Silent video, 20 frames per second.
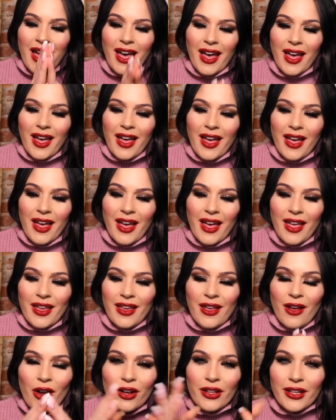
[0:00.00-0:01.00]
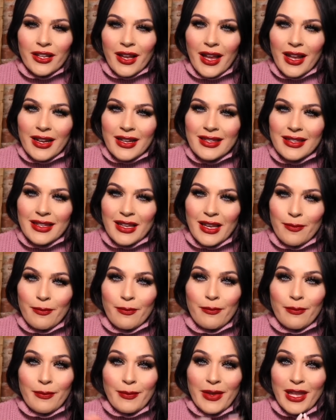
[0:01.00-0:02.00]
uh, I hardly got any
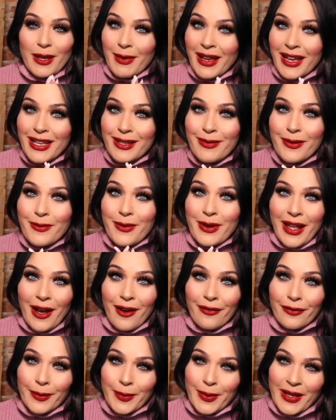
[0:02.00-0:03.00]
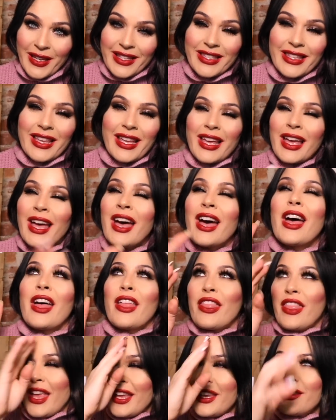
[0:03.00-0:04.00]
sleep me and my husband went out for pizza
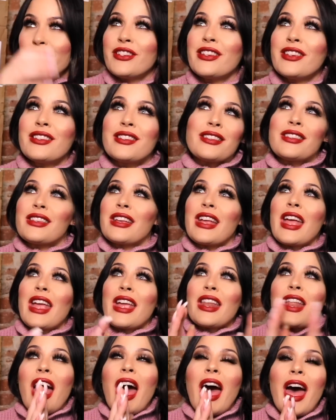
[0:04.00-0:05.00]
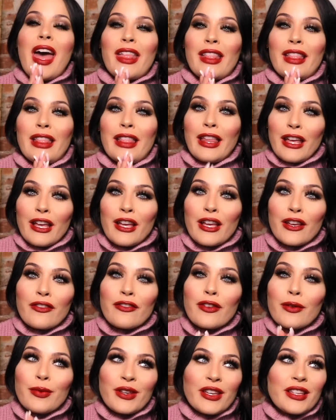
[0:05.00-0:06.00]
thank you Jesus again. I
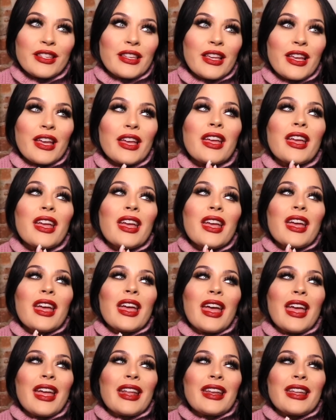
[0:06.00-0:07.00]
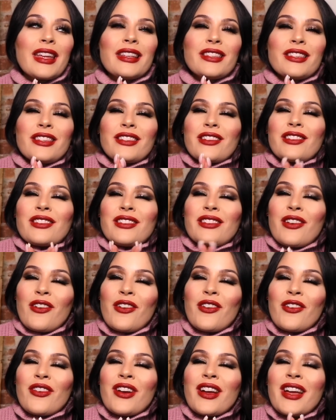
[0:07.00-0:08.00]
love pizza and it's just
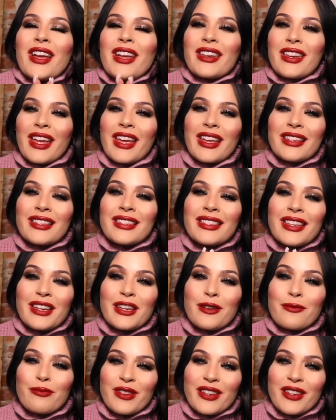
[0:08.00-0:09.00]
so nice to eat